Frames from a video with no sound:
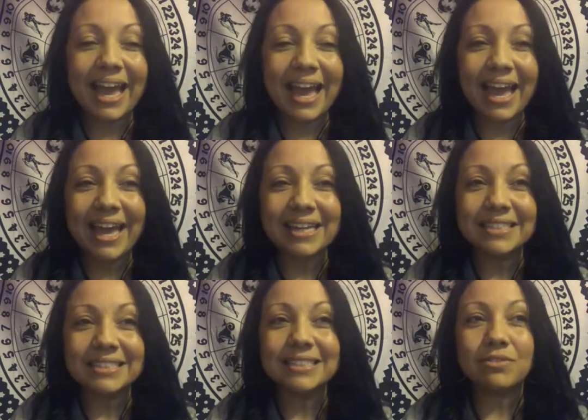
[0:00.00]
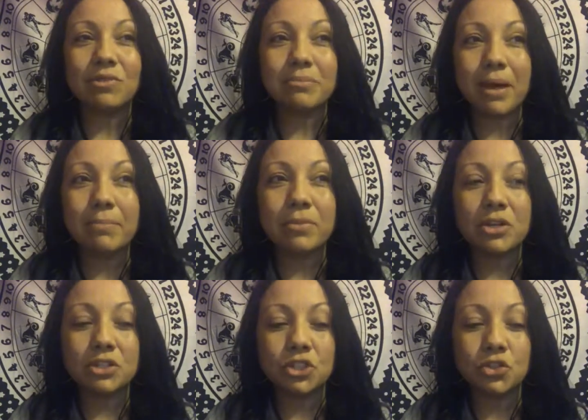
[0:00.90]
And
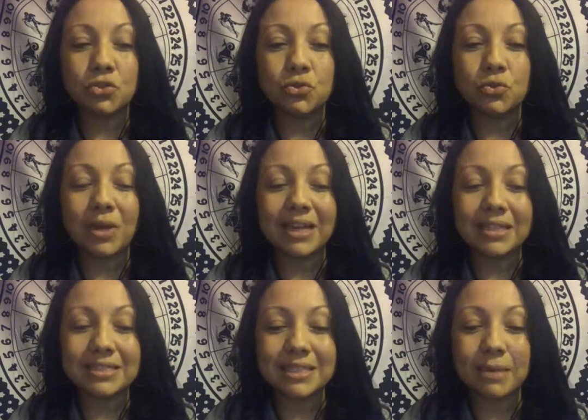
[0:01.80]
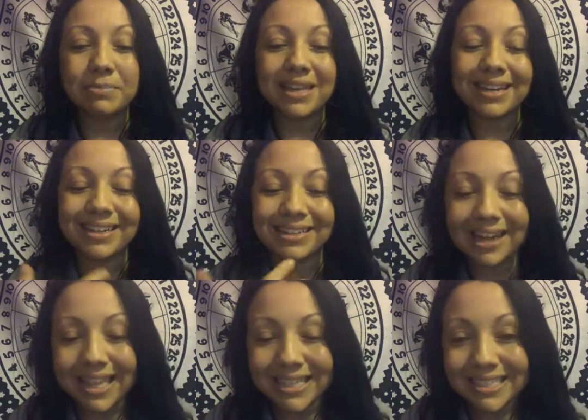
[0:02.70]
remember to accept and
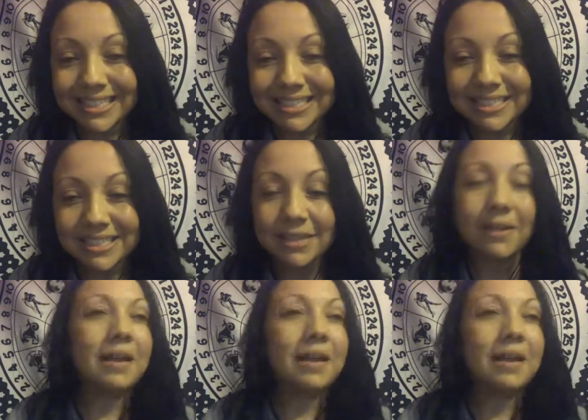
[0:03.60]
acknowledge.